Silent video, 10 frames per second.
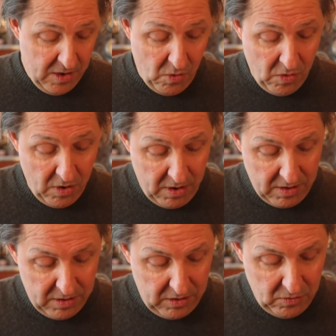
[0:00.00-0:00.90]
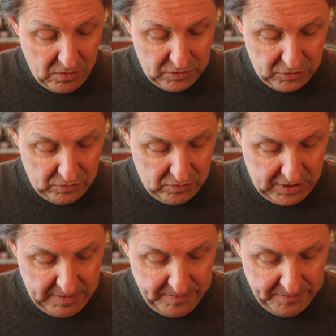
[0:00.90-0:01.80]
or your
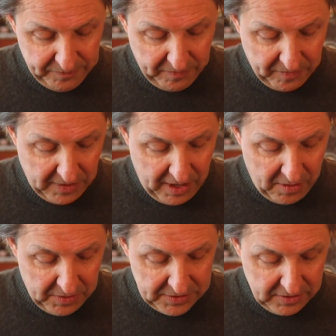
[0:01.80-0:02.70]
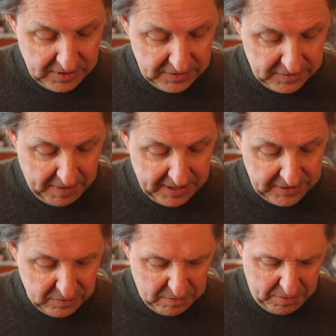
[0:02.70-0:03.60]
jewelry, which you can just buy
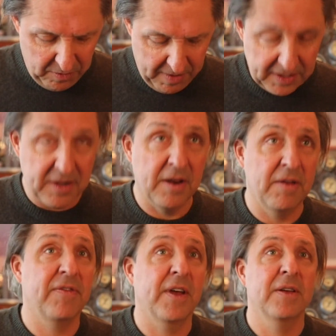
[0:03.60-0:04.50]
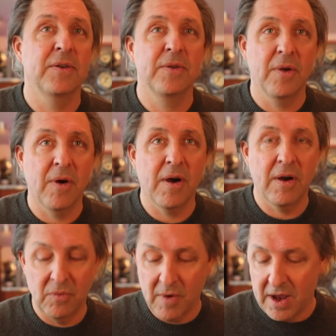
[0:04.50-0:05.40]
because you want to be reminded of who you are
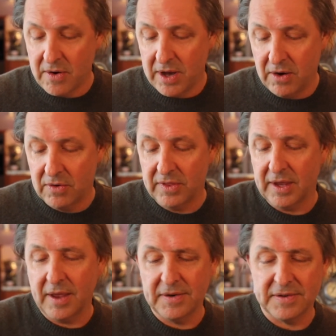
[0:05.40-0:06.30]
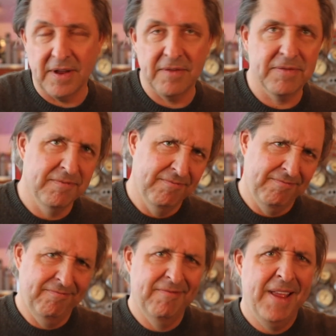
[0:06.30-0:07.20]
and why you're here and all that kind of stuff.
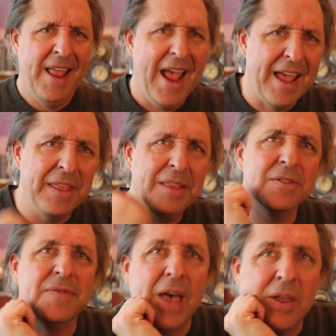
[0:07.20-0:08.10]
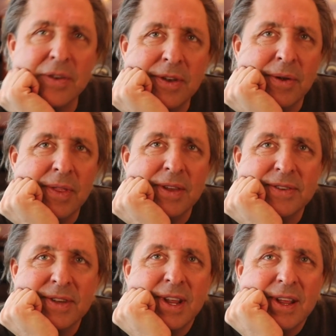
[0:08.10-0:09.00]
I think there's value to doing
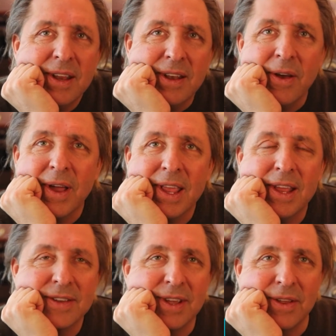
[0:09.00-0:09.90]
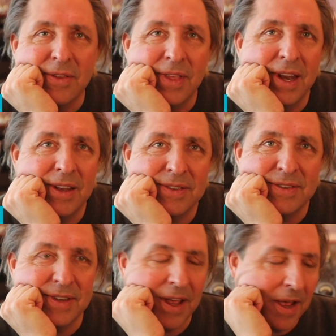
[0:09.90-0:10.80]
this. No, I can't tell you that
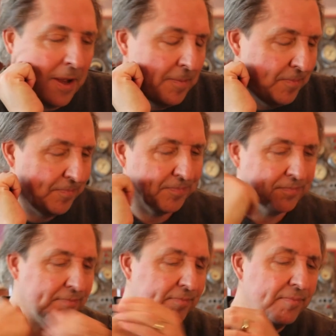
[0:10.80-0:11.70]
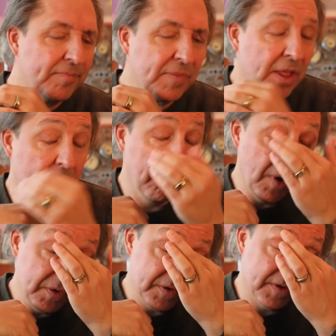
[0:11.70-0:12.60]
it's the
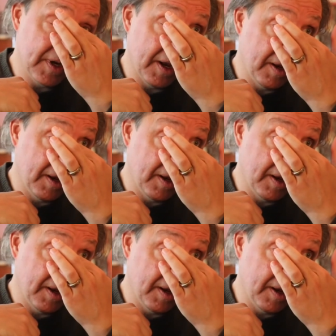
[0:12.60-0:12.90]
most